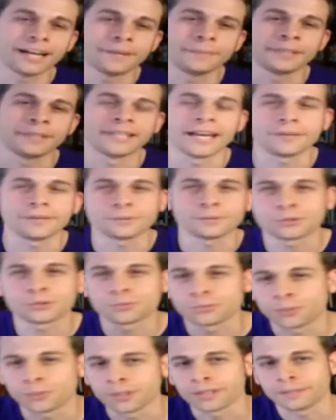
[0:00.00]
I mean, that was
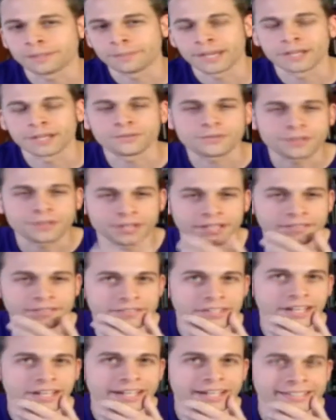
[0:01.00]
one of the main things
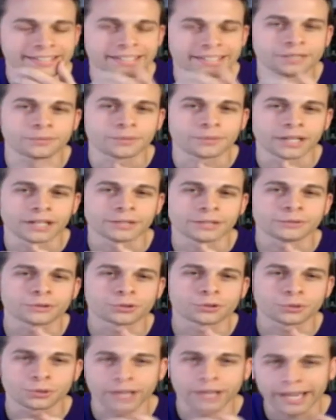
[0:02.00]
that I did when I was
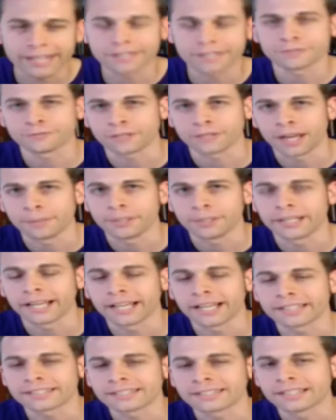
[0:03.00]
creating
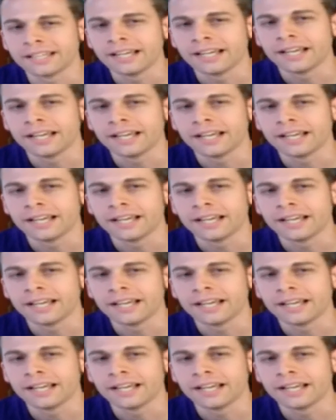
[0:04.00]
Flabbergast.